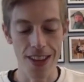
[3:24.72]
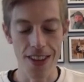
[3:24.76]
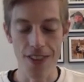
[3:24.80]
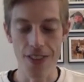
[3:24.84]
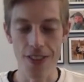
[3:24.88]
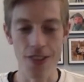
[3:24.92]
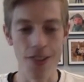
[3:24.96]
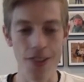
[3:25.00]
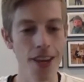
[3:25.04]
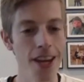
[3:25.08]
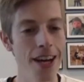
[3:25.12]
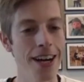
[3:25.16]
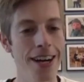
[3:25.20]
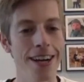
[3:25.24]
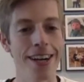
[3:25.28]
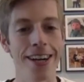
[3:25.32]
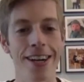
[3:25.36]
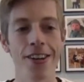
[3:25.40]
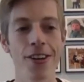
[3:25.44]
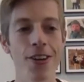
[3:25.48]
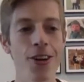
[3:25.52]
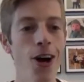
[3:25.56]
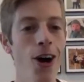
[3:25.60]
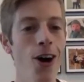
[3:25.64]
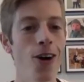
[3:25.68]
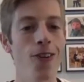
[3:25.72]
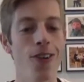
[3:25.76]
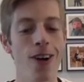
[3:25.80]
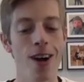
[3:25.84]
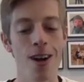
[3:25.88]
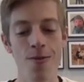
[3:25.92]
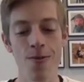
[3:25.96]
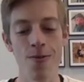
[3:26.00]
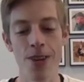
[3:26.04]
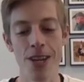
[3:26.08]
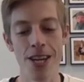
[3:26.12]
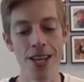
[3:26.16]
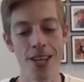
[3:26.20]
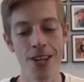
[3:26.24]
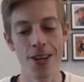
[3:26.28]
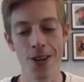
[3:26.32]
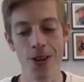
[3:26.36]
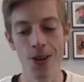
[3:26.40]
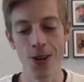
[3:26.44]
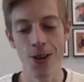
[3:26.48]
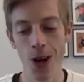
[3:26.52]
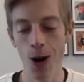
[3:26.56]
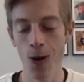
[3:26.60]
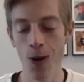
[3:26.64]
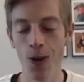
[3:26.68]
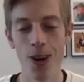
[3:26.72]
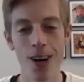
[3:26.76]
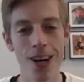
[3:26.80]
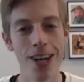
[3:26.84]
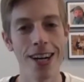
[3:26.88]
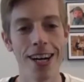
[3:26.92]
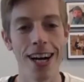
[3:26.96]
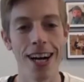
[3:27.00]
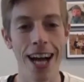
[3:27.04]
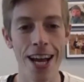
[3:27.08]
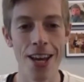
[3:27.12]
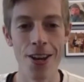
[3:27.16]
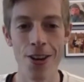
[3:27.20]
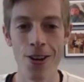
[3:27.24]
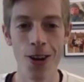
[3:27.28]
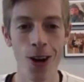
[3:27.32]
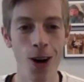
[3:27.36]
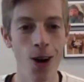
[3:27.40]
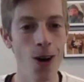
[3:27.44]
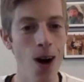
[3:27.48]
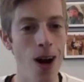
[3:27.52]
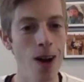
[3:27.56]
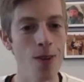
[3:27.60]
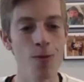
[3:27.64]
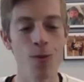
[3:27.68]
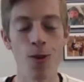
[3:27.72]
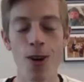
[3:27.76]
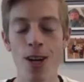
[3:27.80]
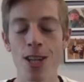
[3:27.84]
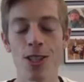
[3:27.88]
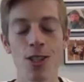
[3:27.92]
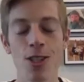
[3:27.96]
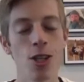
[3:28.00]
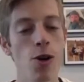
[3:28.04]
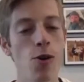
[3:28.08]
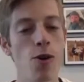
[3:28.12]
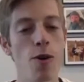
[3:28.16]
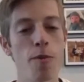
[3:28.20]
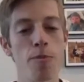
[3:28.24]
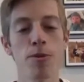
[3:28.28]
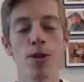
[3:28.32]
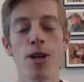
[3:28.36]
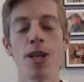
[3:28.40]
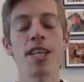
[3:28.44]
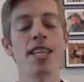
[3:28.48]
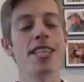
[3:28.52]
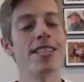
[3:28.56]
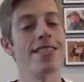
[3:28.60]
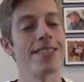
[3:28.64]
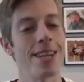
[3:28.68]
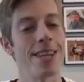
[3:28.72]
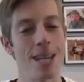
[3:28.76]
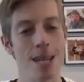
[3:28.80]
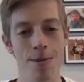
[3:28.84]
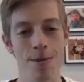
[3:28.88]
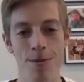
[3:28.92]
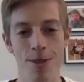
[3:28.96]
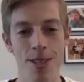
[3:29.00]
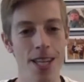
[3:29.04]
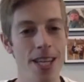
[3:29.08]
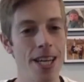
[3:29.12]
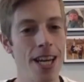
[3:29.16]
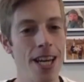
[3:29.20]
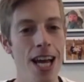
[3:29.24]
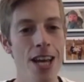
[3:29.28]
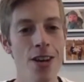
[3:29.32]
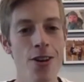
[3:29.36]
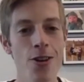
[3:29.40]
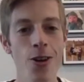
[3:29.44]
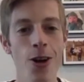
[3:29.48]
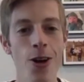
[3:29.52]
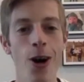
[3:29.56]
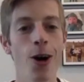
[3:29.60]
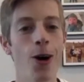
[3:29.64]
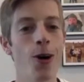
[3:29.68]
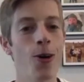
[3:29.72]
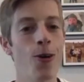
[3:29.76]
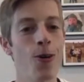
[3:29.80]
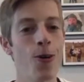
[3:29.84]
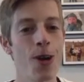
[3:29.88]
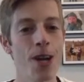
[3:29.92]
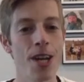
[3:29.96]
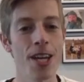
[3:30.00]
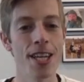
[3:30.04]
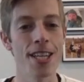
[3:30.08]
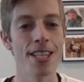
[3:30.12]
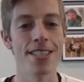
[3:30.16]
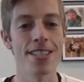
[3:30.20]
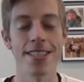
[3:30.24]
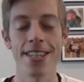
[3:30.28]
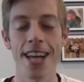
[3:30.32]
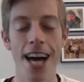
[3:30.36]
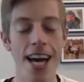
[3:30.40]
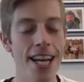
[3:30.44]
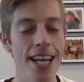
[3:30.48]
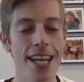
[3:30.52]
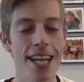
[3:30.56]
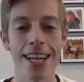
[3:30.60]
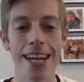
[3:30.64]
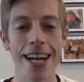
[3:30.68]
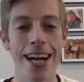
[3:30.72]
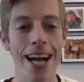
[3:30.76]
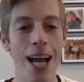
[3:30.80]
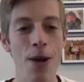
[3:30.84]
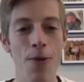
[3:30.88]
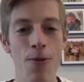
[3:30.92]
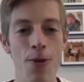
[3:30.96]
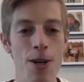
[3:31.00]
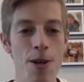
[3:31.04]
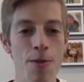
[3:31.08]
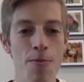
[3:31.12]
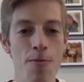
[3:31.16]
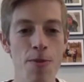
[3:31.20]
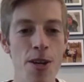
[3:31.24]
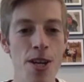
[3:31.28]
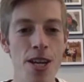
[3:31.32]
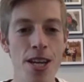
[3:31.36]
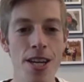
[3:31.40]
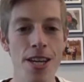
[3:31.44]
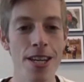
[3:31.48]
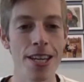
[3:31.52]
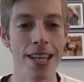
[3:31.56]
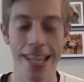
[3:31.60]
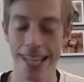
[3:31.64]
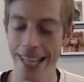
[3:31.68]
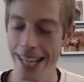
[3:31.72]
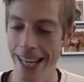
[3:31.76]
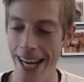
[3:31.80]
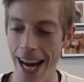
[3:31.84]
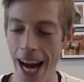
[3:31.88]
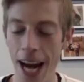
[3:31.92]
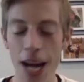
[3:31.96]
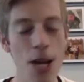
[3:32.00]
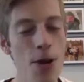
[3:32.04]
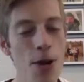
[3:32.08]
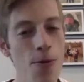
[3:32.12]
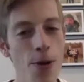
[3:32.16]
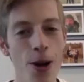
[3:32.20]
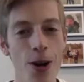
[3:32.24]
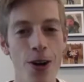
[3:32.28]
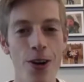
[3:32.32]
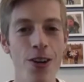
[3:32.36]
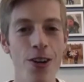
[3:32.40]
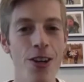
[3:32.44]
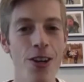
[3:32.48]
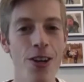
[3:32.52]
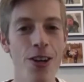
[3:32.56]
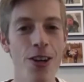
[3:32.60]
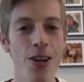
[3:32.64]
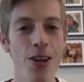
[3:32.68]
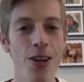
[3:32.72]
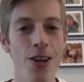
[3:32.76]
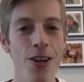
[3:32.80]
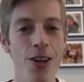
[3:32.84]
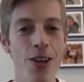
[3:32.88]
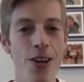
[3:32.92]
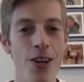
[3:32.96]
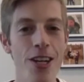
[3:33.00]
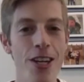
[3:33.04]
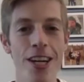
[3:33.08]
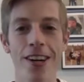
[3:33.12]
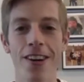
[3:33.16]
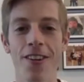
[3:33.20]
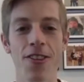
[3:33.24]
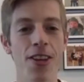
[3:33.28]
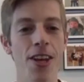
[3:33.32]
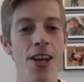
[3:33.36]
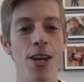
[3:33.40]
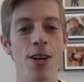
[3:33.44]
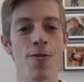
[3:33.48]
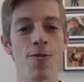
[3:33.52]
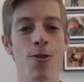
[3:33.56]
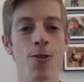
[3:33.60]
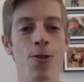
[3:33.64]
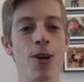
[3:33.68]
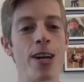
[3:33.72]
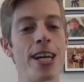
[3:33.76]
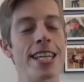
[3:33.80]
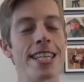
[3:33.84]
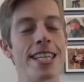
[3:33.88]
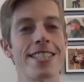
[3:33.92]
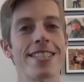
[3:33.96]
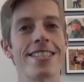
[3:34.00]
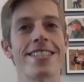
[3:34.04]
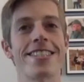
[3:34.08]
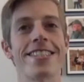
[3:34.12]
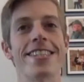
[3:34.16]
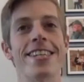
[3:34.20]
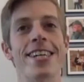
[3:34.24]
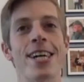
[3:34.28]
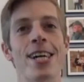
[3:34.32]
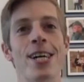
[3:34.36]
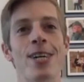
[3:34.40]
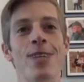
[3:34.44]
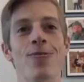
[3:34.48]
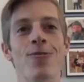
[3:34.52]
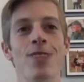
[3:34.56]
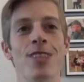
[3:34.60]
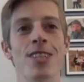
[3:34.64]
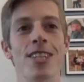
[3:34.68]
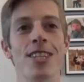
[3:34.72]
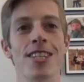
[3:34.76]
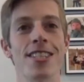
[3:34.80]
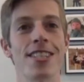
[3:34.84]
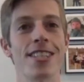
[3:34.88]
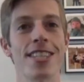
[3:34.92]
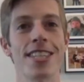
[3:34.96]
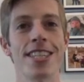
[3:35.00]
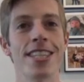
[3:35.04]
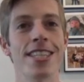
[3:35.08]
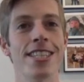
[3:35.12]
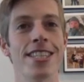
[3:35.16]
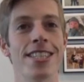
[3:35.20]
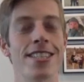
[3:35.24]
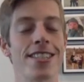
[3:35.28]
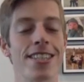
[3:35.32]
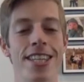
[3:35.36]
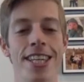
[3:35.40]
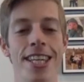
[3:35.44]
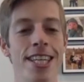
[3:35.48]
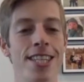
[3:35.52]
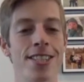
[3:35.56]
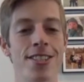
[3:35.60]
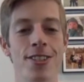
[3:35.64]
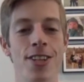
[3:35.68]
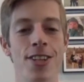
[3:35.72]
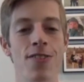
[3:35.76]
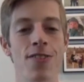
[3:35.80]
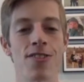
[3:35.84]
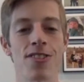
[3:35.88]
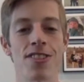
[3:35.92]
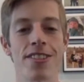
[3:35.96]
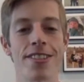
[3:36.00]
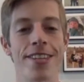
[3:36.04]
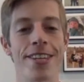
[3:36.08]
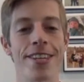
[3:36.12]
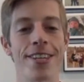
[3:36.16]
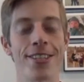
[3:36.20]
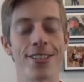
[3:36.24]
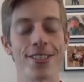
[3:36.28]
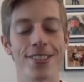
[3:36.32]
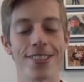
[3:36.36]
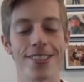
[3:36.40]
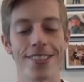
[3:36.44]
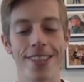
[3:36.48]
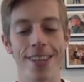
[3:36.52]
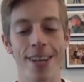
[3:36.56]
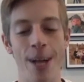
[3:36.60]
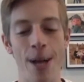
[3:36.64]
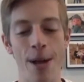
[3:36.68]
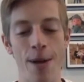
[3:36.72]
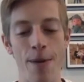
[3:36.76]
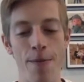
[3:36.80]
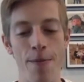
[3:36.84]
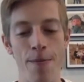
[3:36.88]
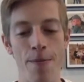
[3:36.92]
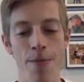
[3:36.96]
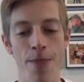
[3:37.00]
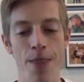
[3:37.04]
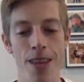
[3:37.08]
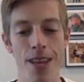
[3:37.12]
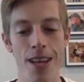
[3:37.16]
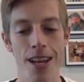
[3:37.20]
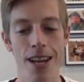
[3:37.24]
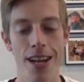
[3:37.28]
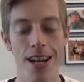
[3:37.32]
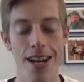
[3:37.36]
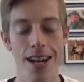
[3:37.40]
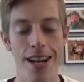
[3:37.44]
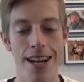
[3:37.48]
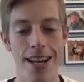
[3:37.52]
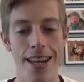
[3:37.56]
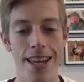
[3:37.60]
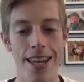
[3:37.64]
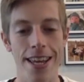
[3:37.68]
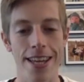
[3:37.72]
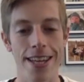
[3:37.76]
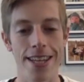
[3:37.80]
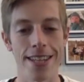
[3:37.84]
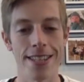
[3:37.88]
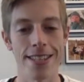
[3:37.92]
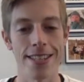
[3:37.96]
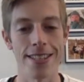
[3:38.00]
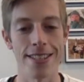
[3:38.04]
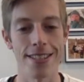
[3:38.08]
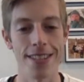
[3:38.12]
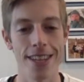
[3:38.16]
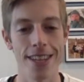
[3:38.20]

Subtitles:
Yeah, no, I mean, Noah, I know I've raced Noah plenty of times, and I know he is not a guy I want to be anywhere near at the end of a race, because he is tough as nails. And